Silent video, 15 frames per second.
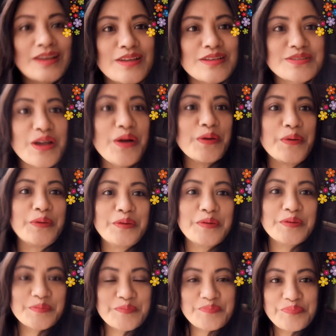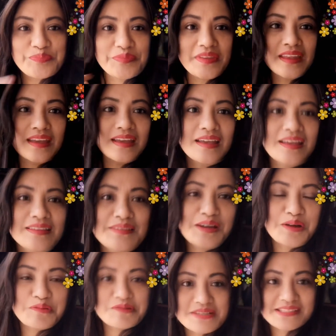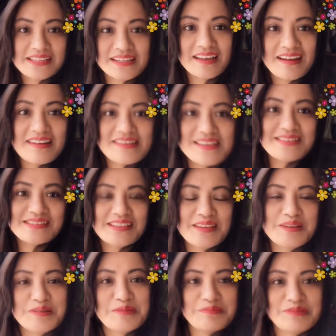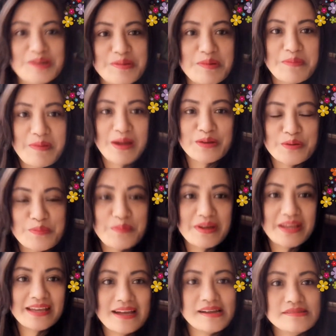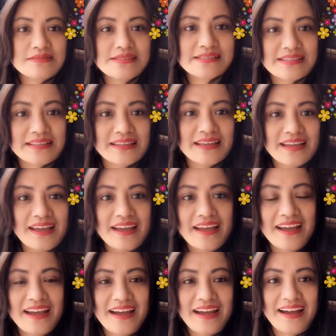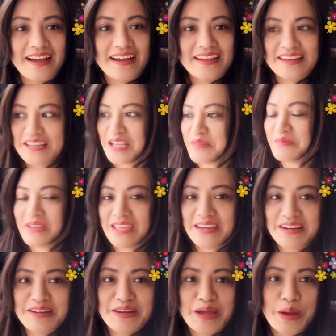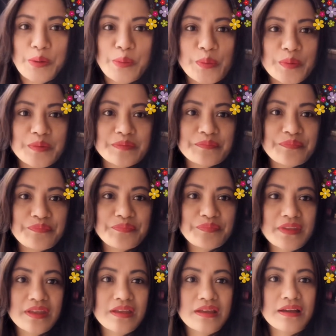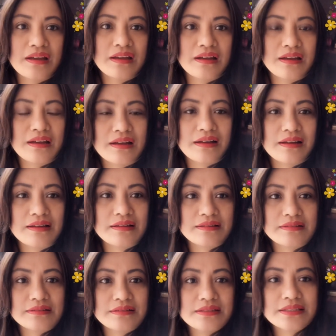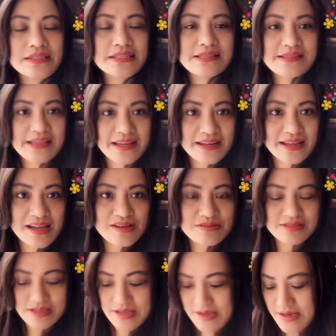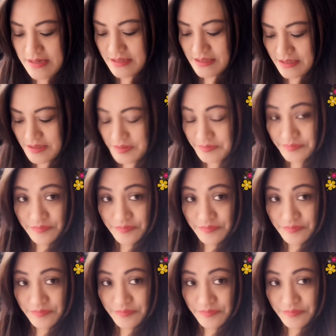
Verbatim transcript: So, that was it guys from the back of my house and I'm here now uh, inside the house and uh,